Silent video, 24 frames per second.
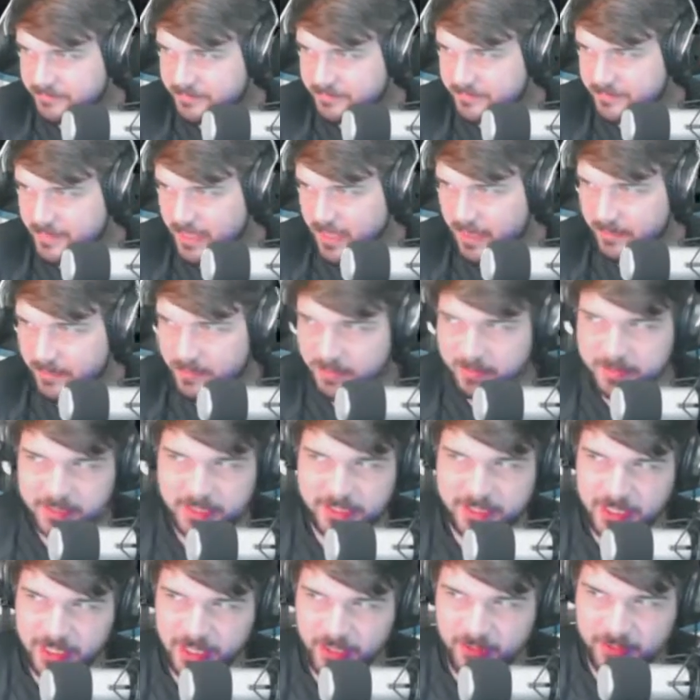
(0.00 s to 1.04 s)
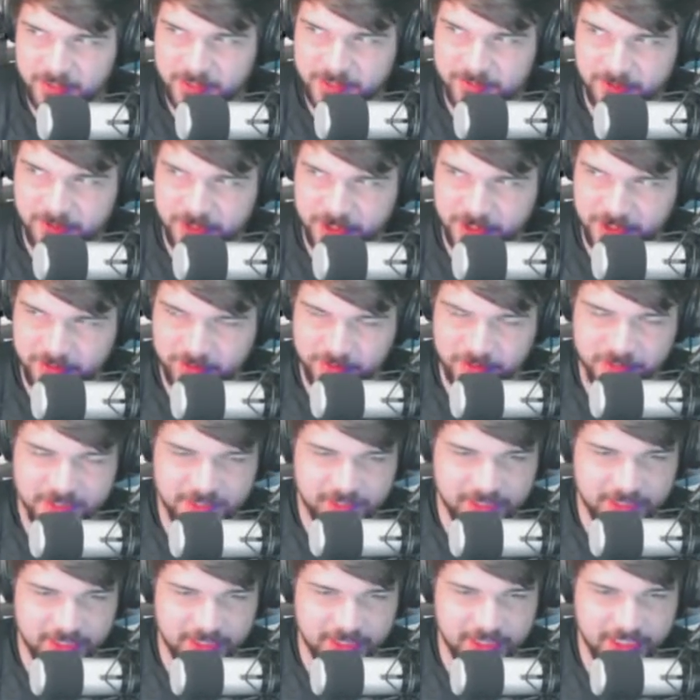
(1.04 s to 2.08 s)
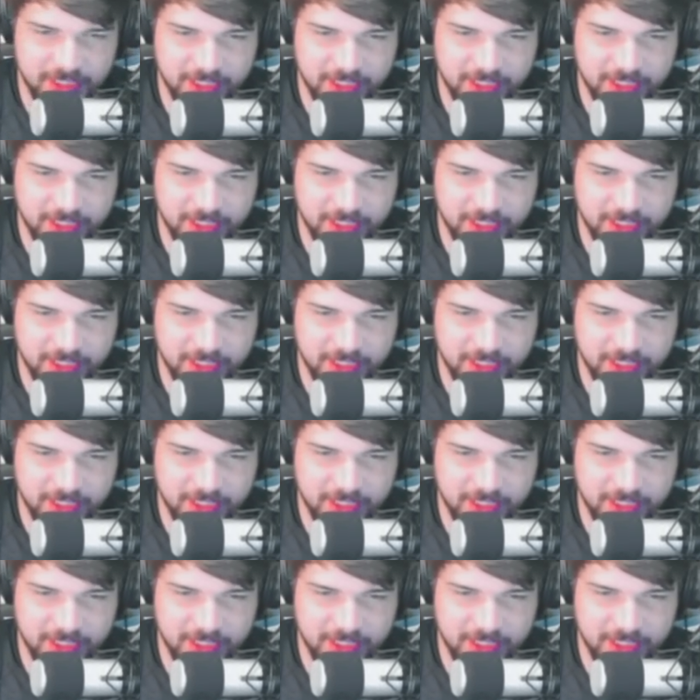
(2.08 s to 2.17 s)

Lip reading: been playing the iOS version recently,